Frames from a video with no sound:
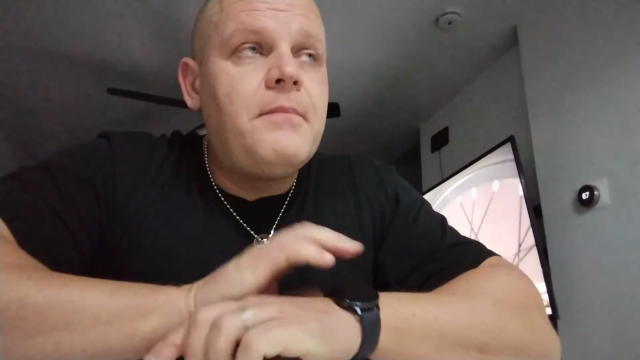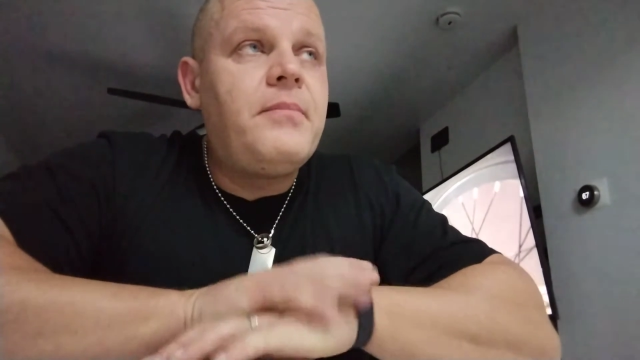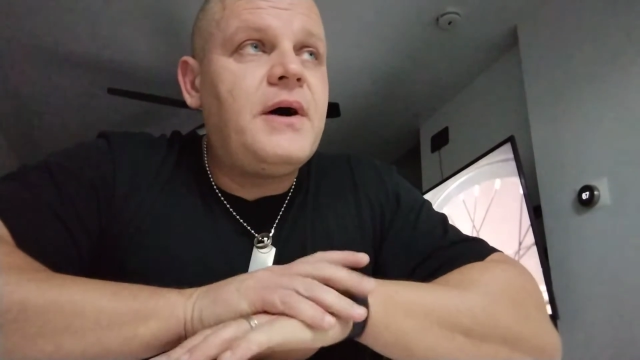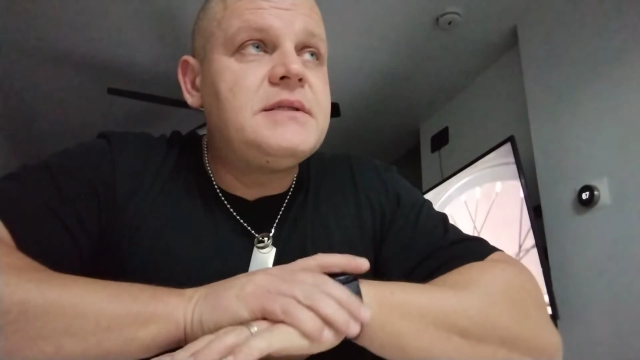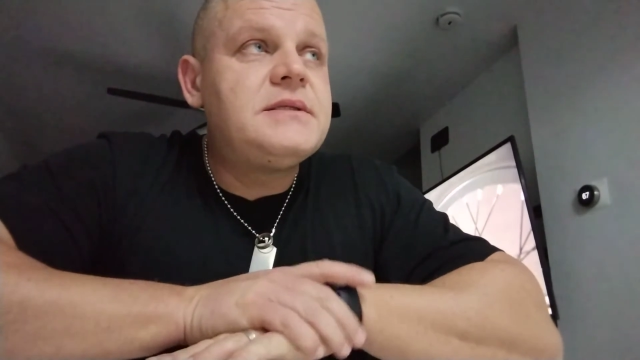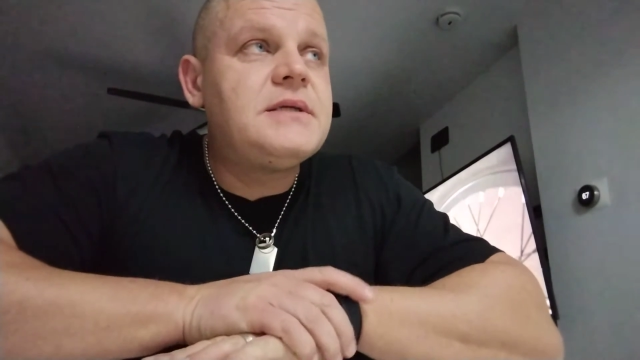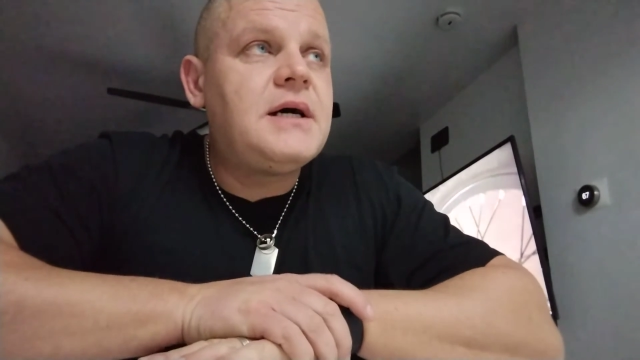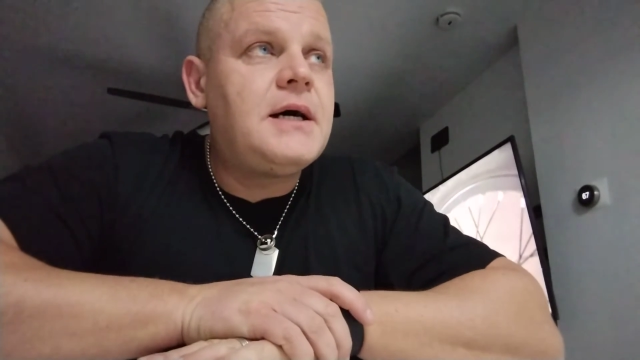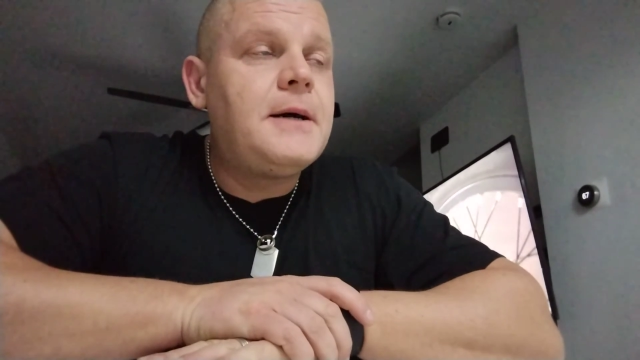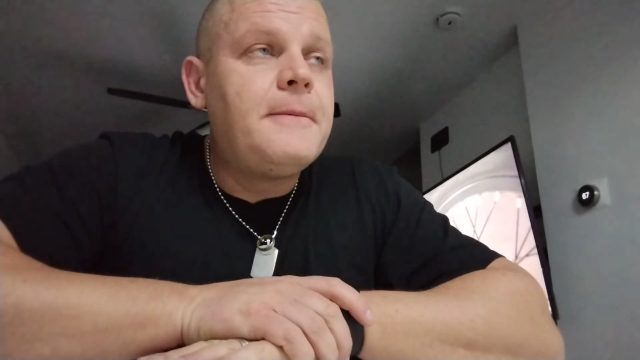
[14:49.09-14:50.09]
but
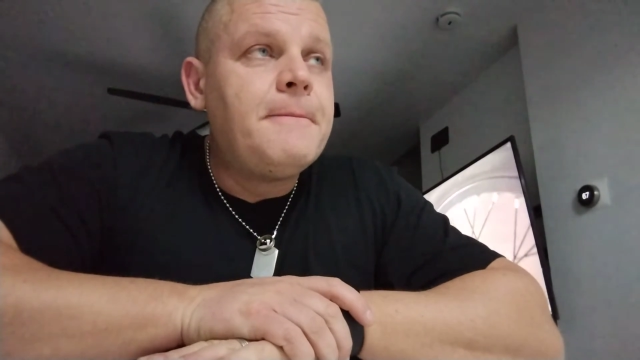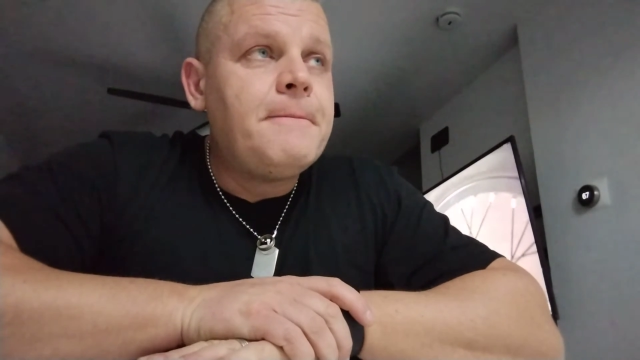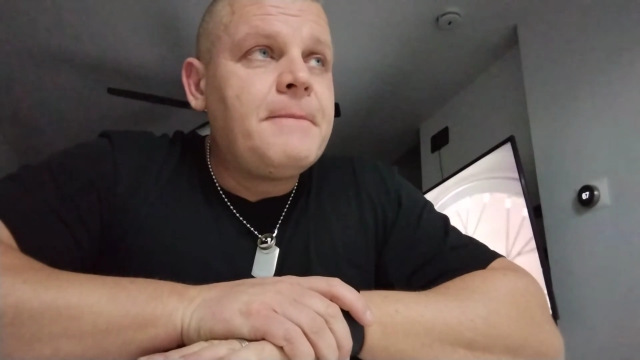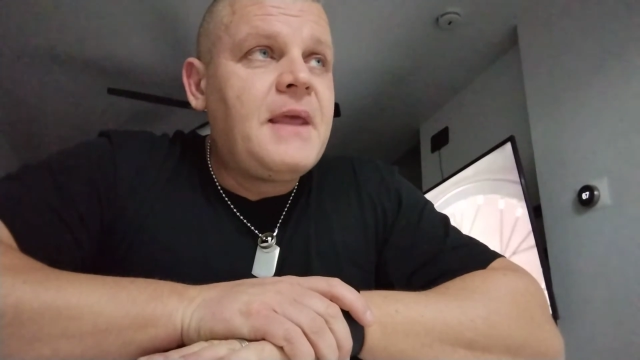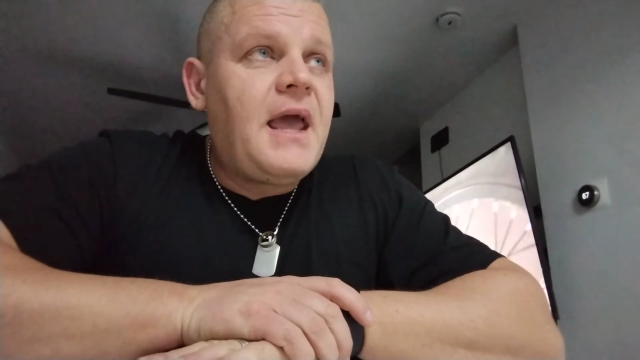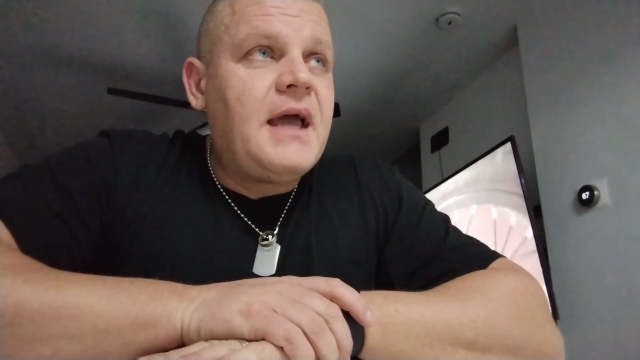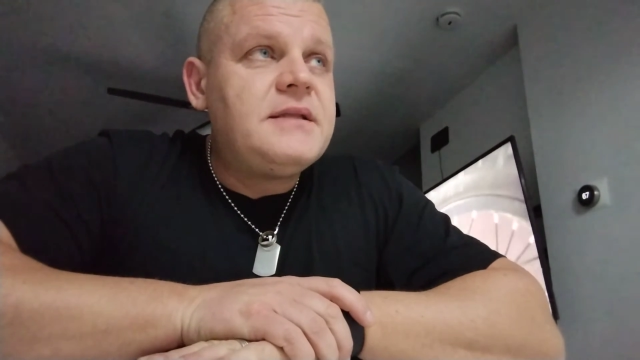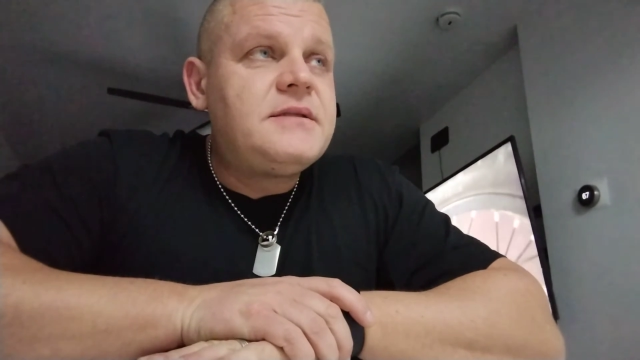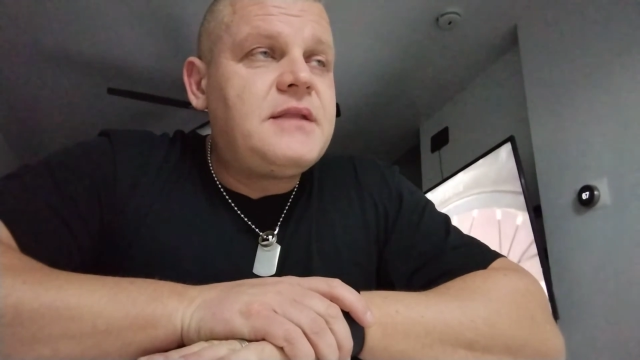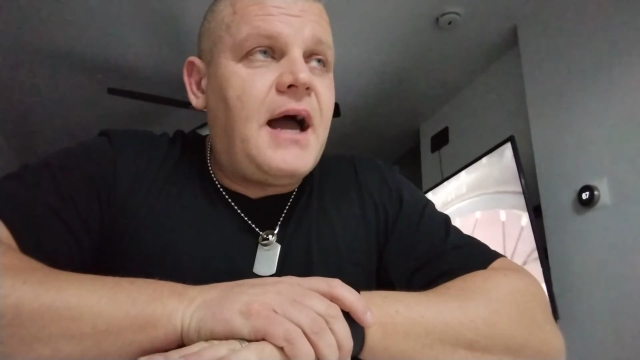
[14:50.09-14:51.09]

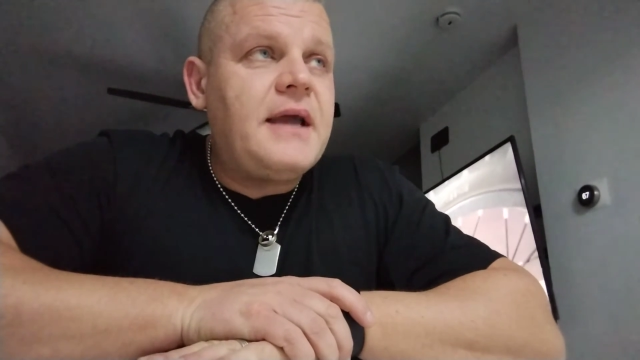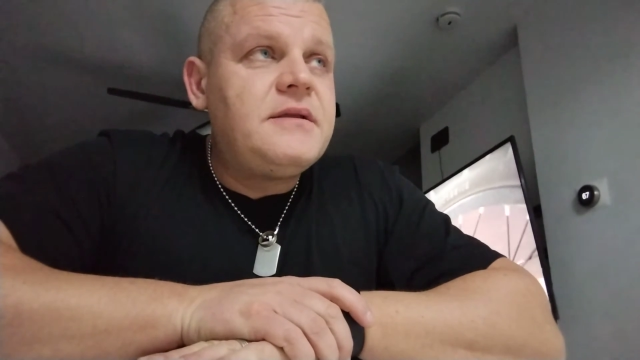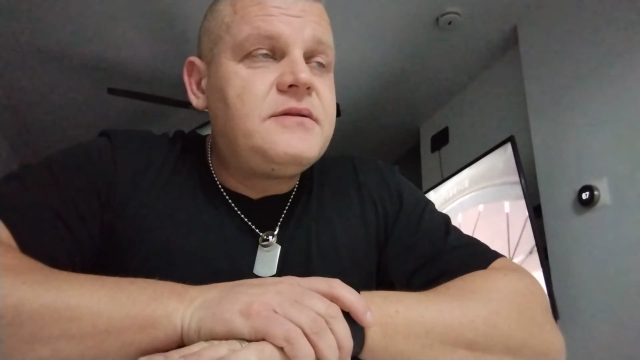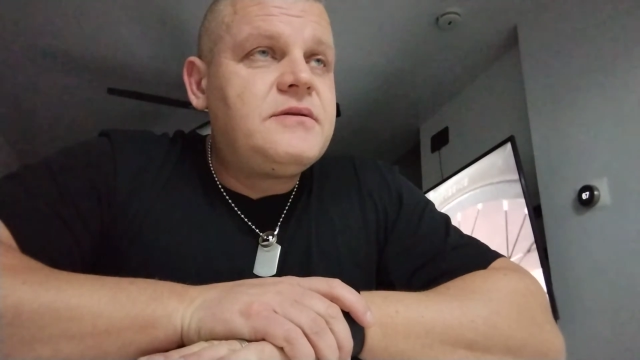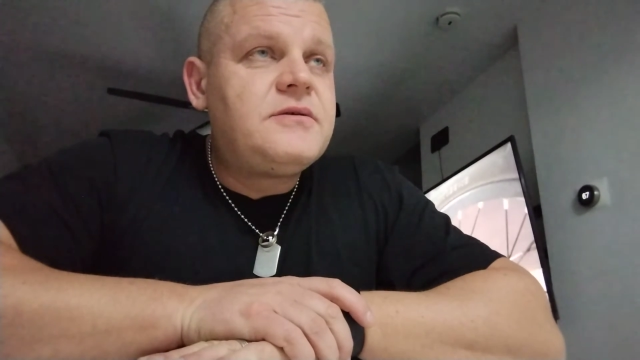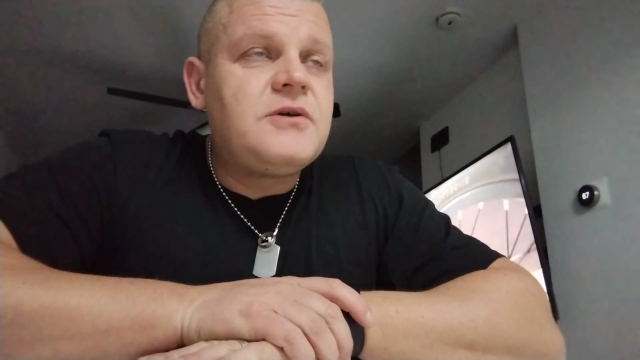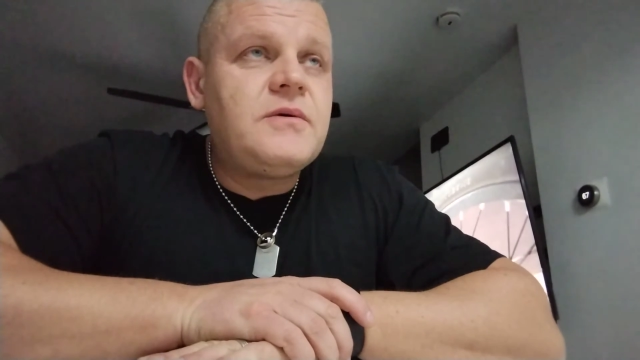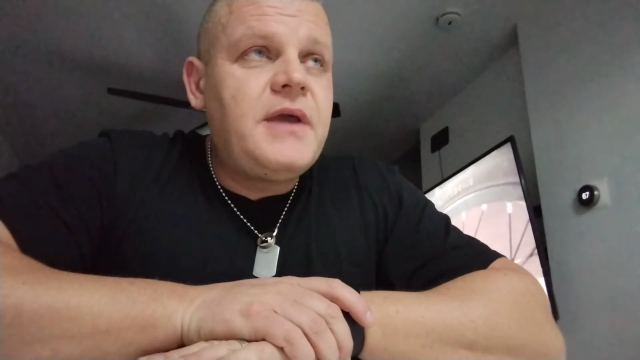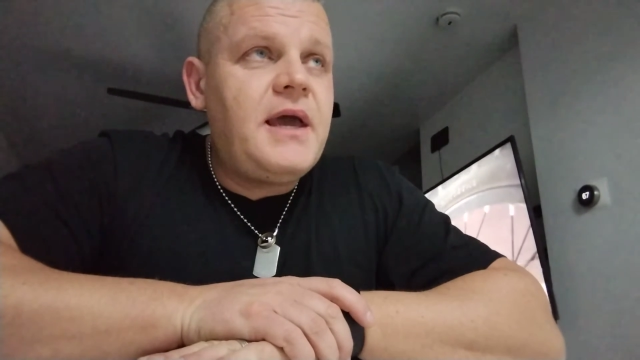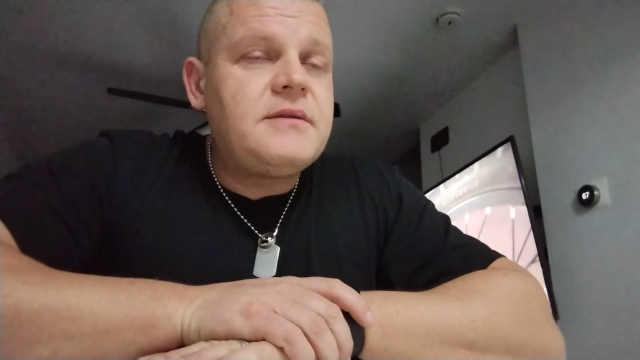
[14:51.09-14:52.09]
I
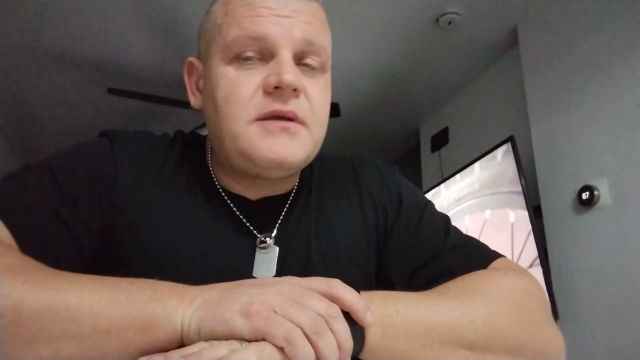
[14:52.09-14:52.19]
so yeah,